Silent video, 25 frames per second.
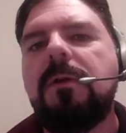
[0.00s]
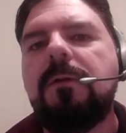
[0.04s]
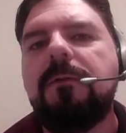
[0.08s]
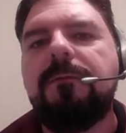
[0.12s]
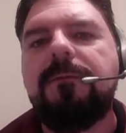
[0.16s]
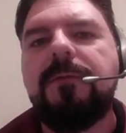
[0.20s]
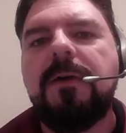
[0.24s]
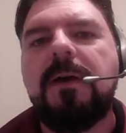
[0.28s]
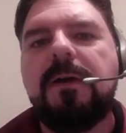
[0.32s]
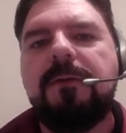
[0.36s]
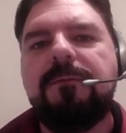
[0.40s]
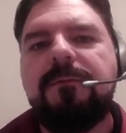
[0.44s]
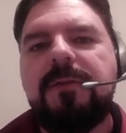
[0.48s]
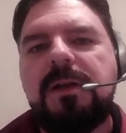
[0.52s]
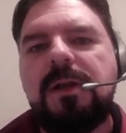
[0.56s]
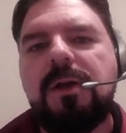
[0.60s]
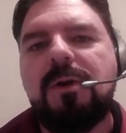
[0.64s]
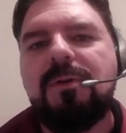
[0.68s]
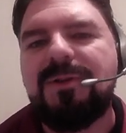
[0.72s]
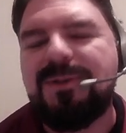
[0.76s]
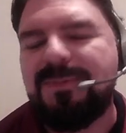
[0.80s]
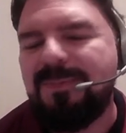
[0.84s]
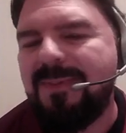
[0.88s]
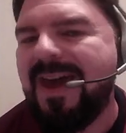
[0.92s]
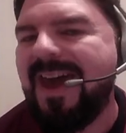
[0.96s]
of
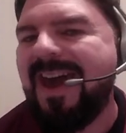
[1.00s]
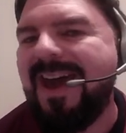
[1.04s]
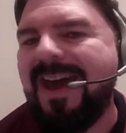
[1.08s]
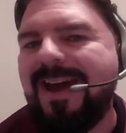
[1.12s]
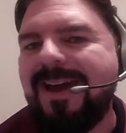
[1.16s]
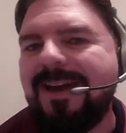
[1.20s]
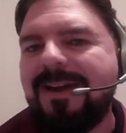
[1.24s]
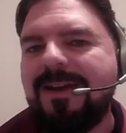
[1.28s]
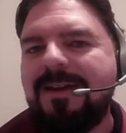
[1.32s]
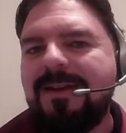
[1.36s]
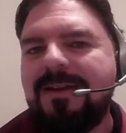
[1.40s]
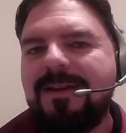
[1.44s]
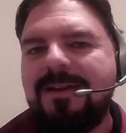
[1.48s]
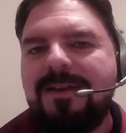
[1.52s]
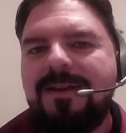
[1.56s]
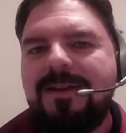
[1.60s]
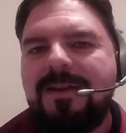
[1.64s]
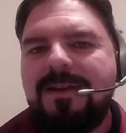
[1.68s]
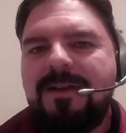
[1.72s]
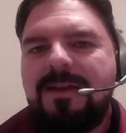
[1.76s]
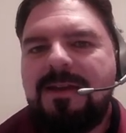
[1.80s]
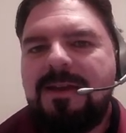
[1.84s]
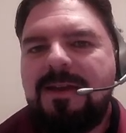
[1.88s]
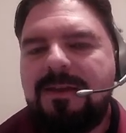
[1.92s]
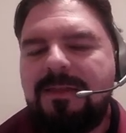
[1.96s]
videos back
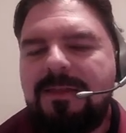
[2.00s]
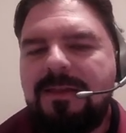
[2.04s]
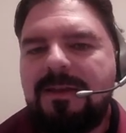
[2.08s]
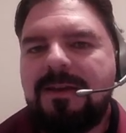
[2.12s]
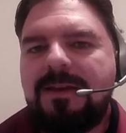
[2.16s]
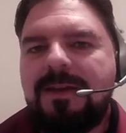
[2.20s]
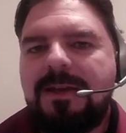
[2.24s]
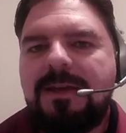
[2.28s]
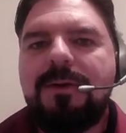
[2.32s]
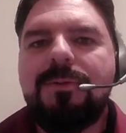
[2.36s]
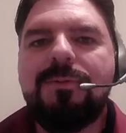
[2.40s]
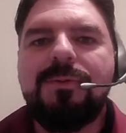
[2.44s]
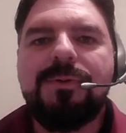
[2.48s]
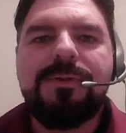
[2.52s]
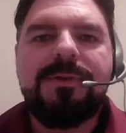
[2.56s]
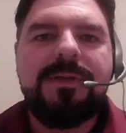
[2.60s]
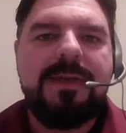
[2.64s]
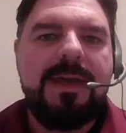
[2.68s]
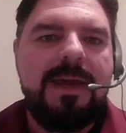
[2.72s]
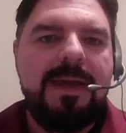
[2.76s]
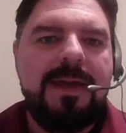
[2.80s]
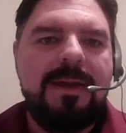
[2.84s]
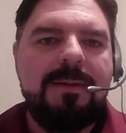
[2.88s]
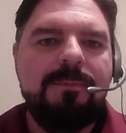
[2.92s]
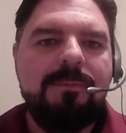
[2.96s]
in the Eagles
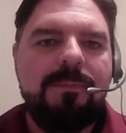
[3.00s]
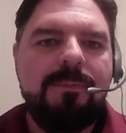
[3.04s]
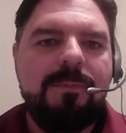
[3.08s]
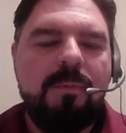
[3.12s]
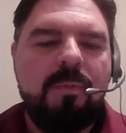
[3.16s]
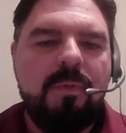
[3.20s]
game.